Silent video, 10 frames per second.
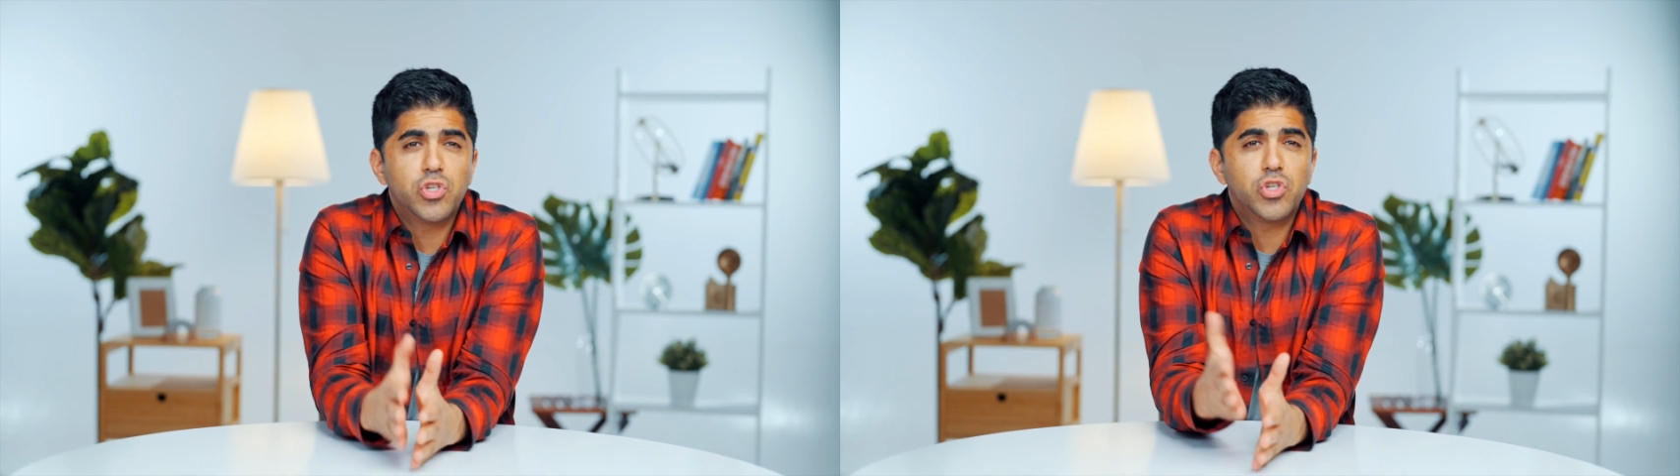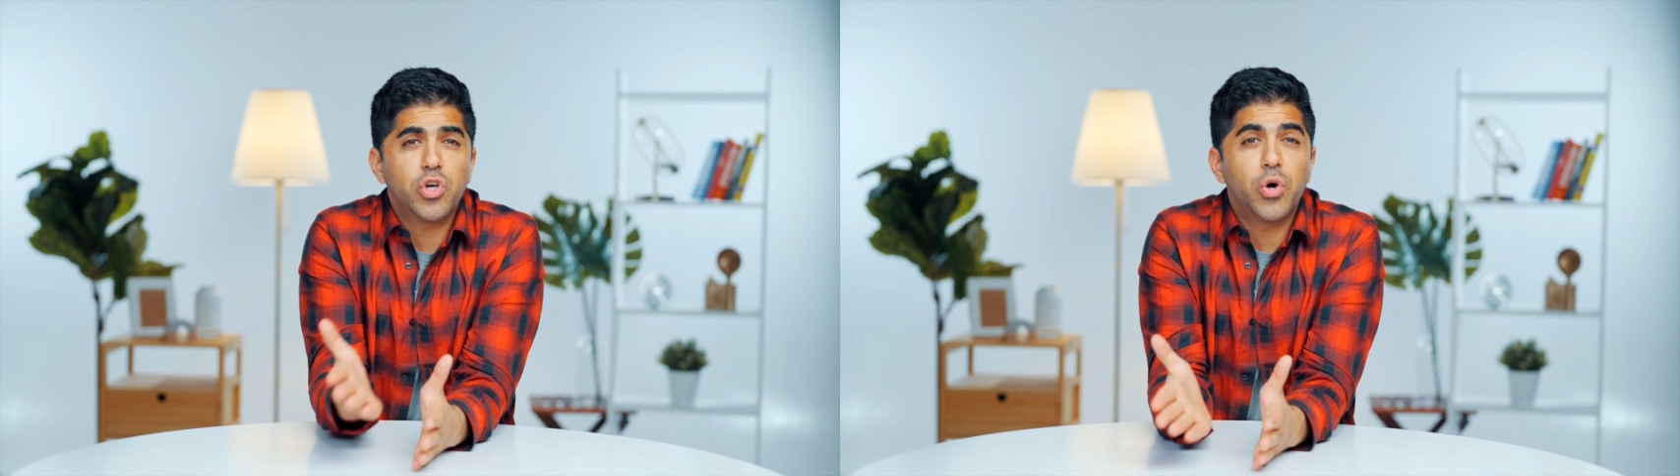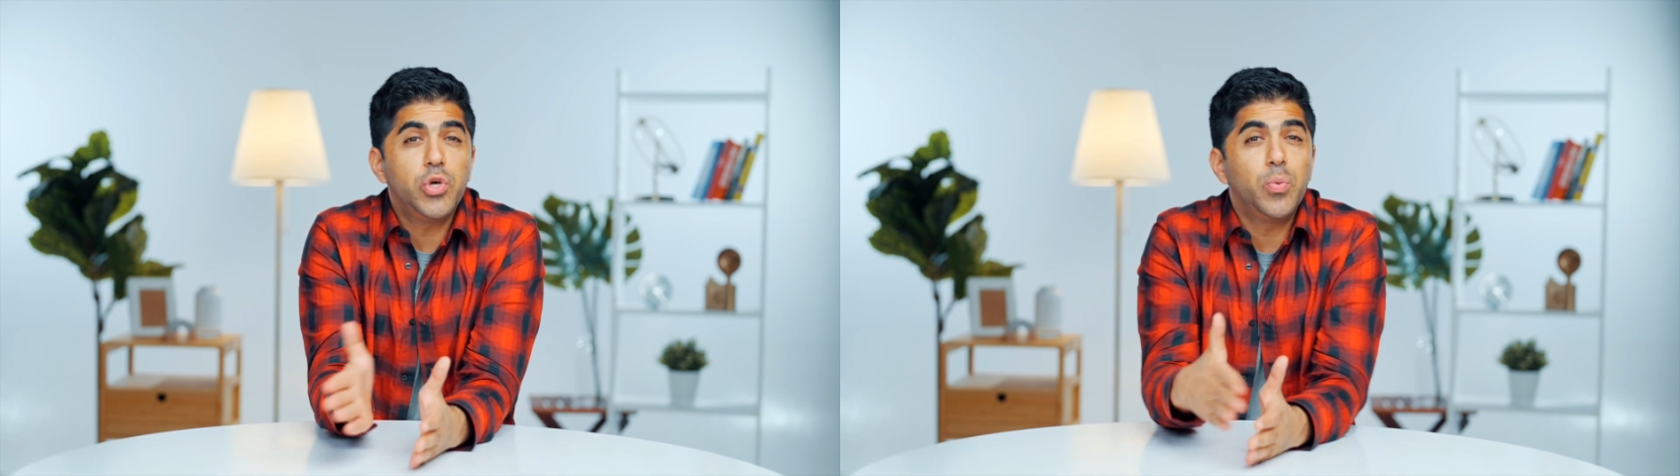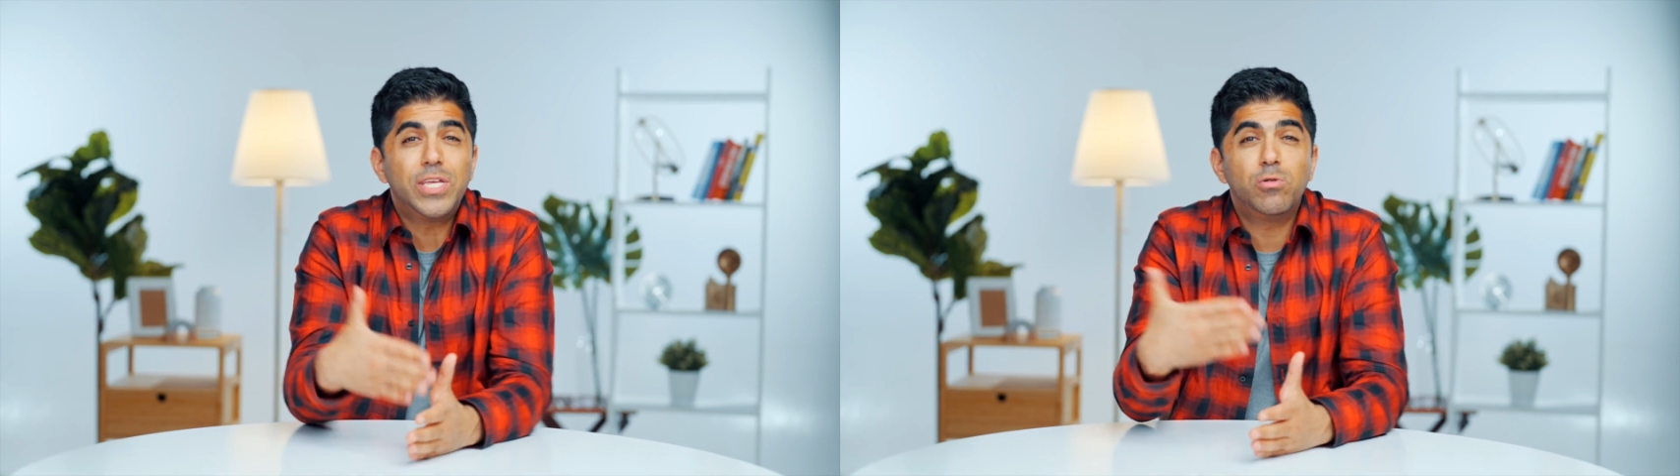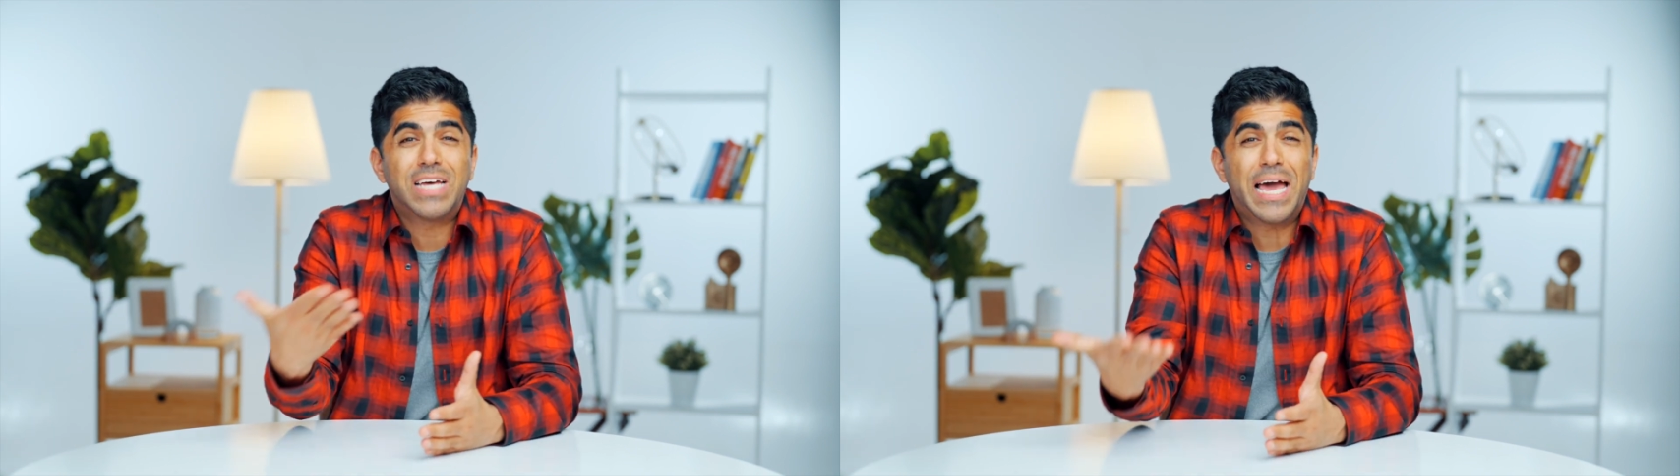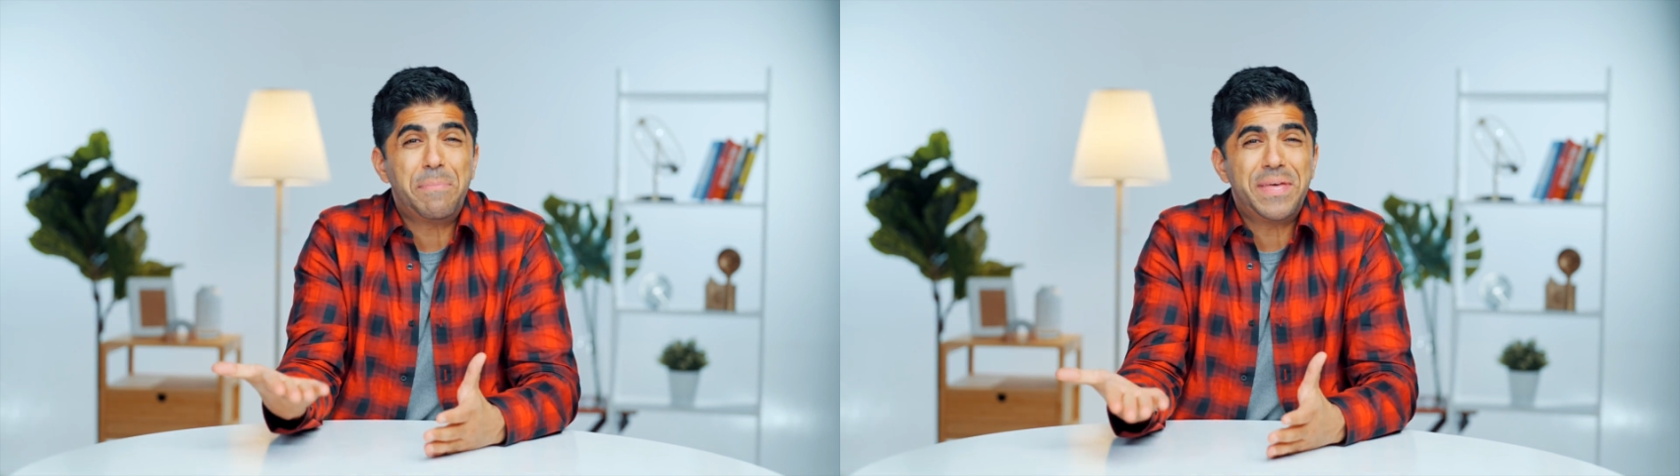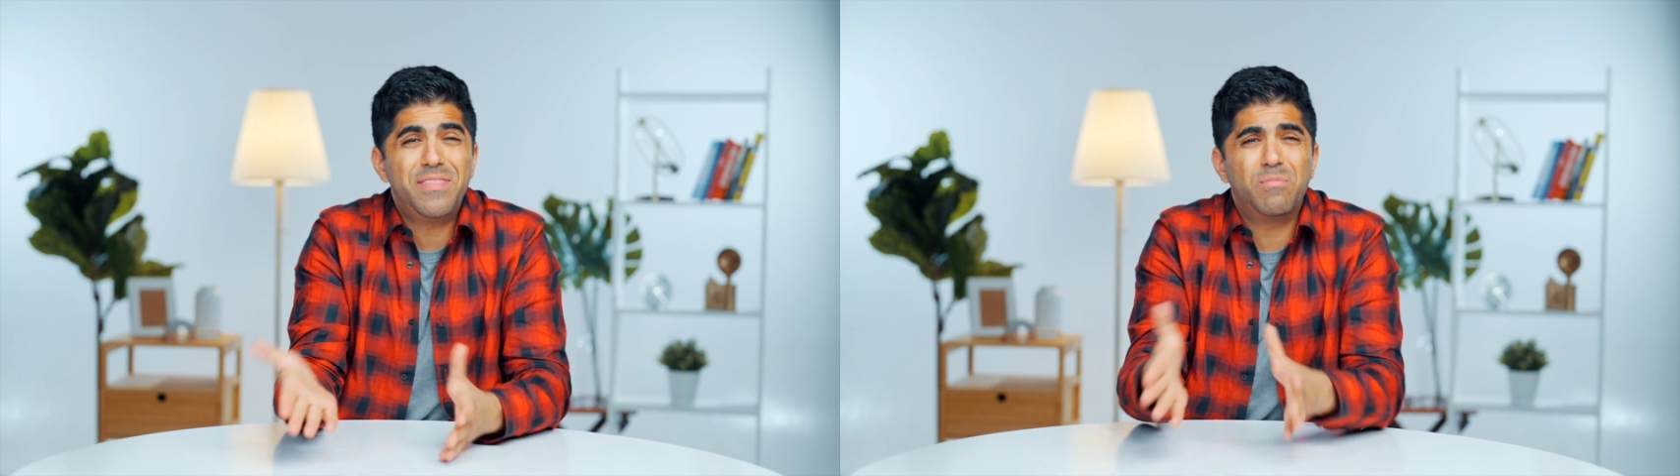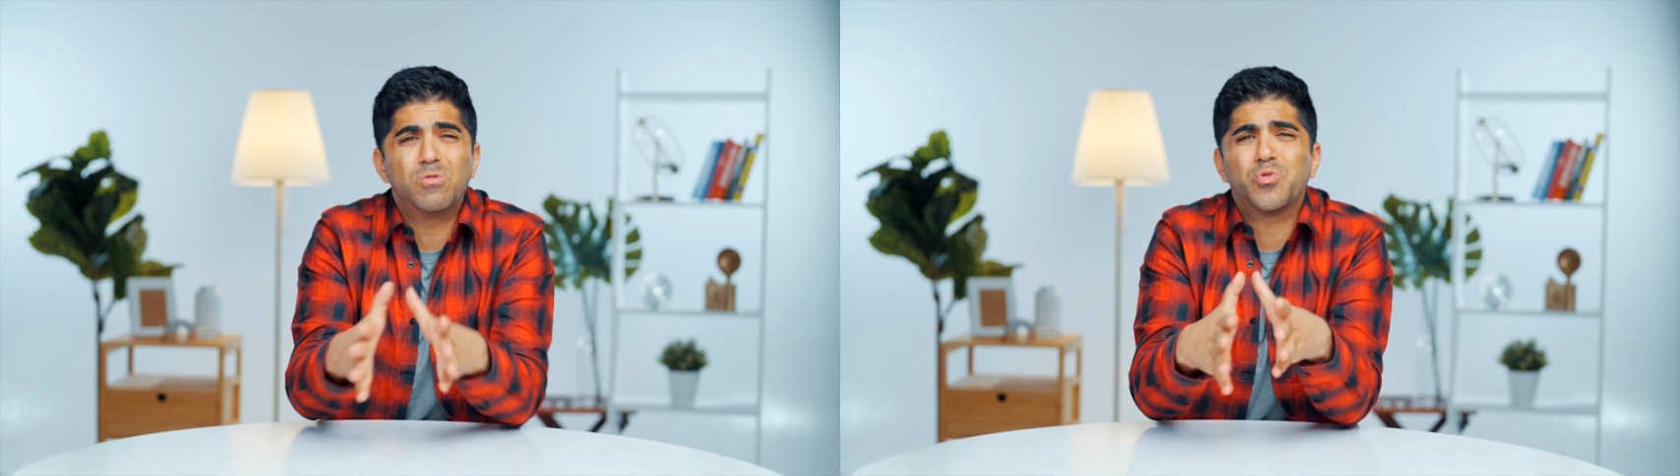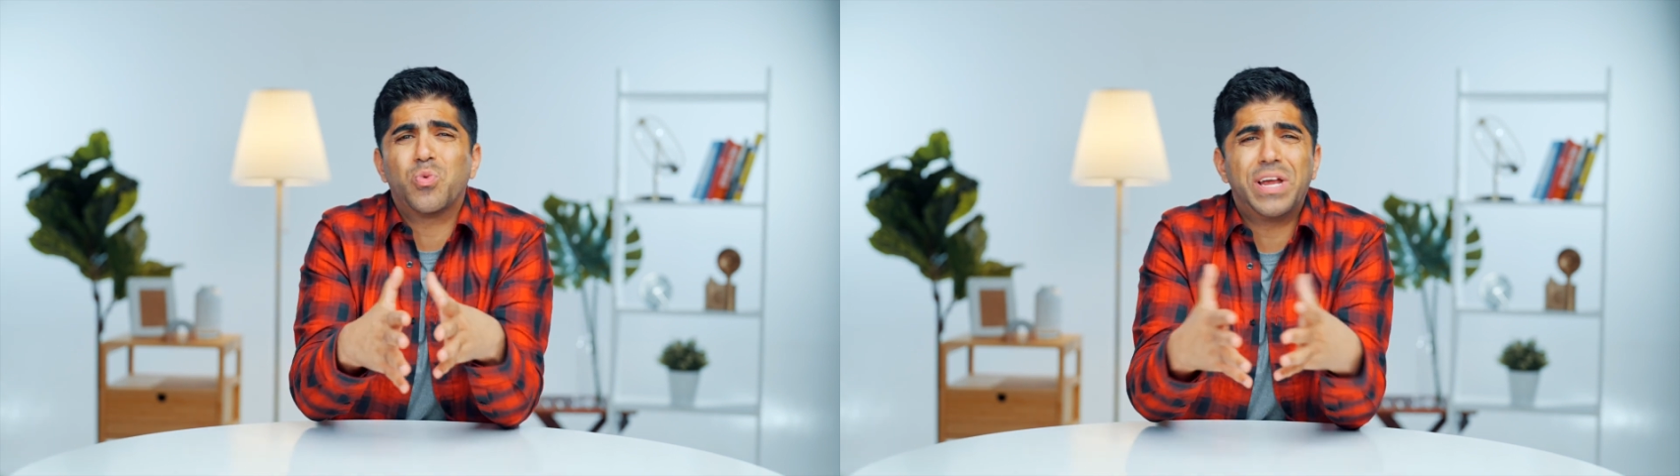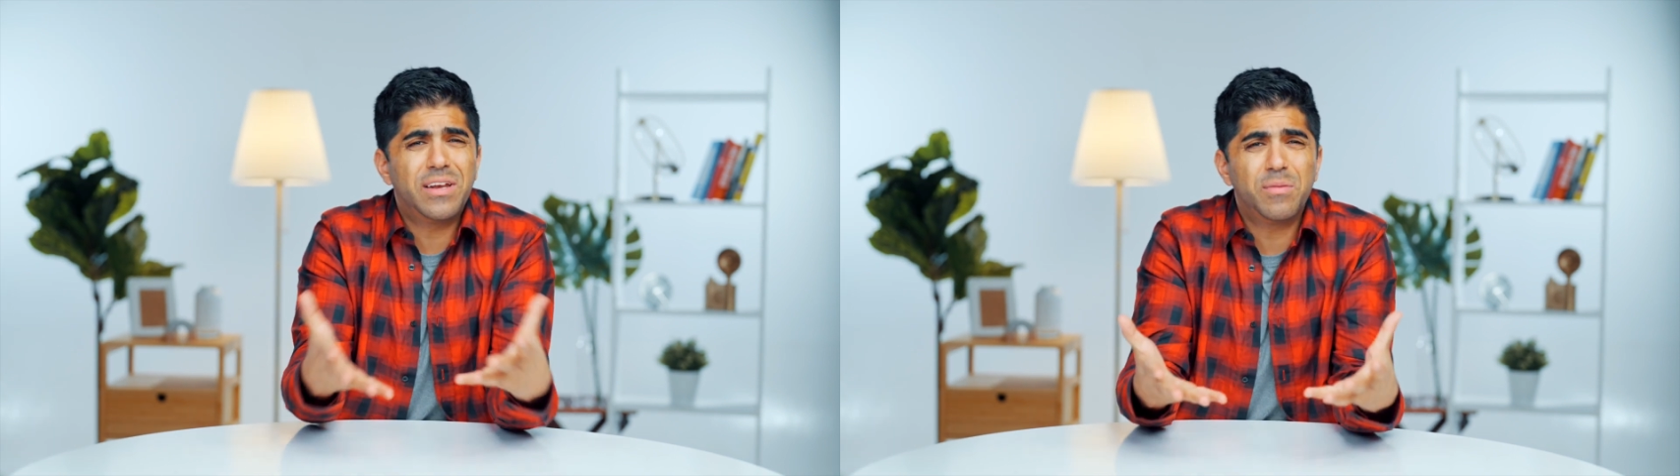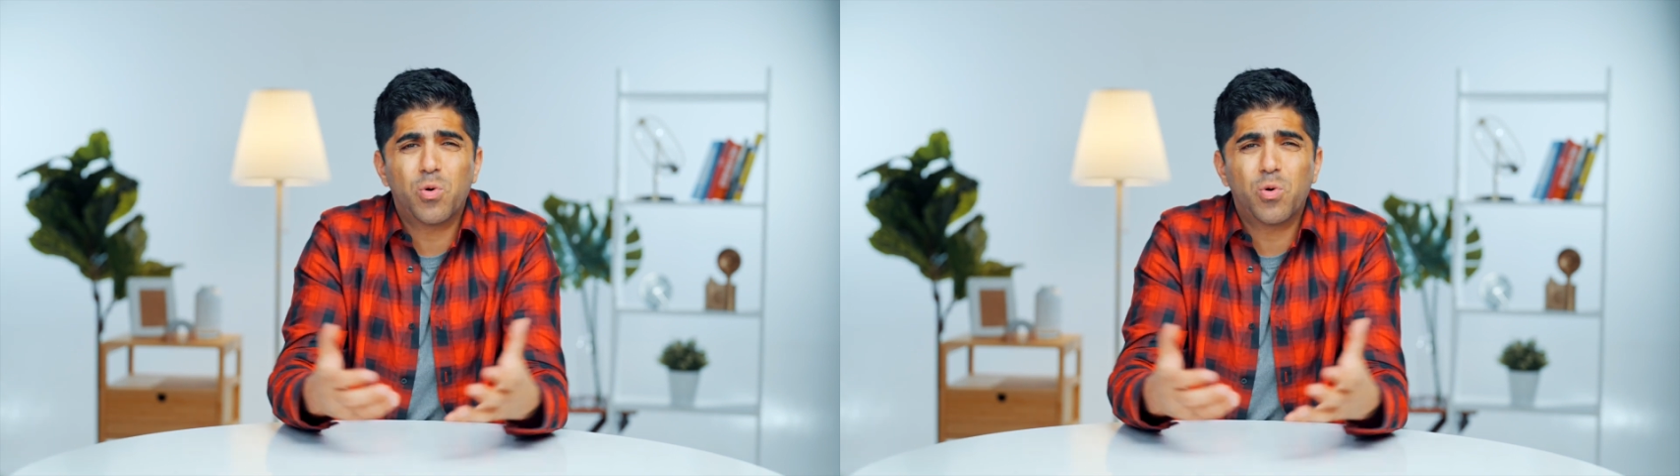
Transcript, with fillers: to show you when you type in the most random